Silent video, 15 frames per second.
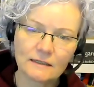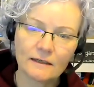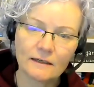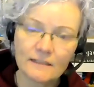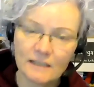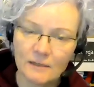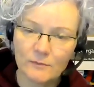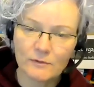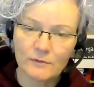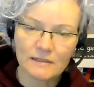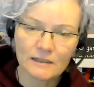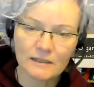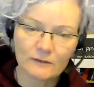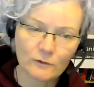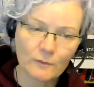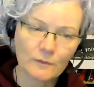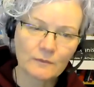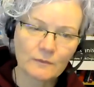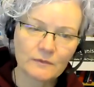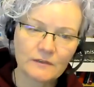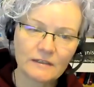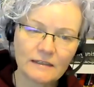19% of women
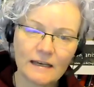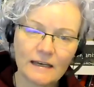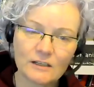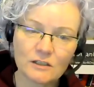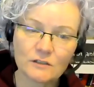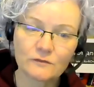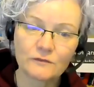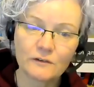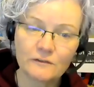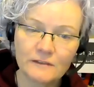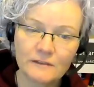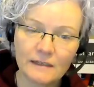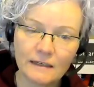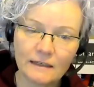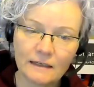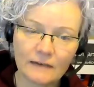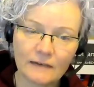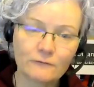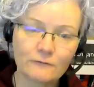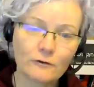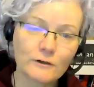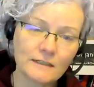between the ages of 15 and
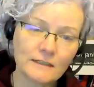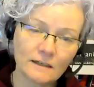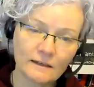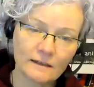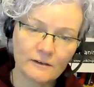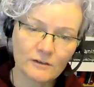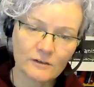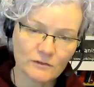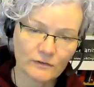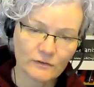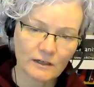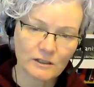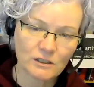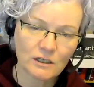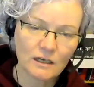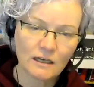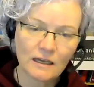49 years of age